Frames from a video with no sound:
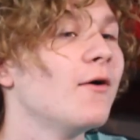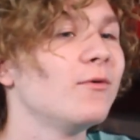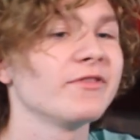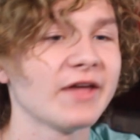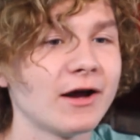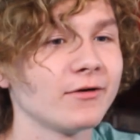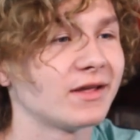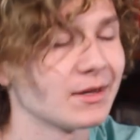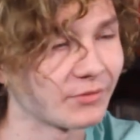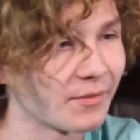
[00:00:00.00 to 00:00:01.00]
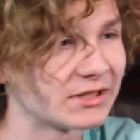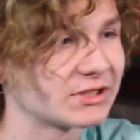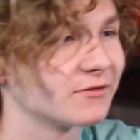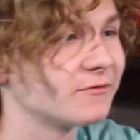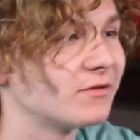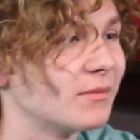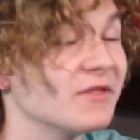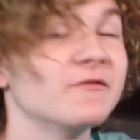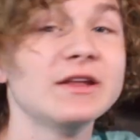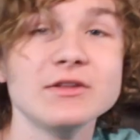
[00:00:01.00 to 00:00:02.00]
without getting permission from
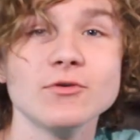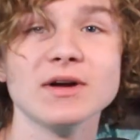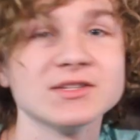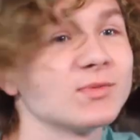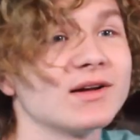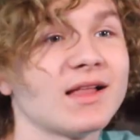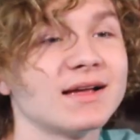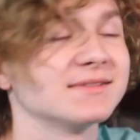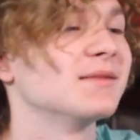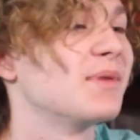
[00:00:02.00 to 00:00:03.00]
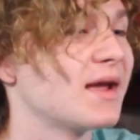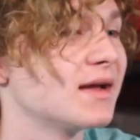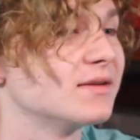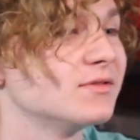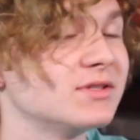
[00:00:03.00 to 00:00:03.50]
the venue as well as the band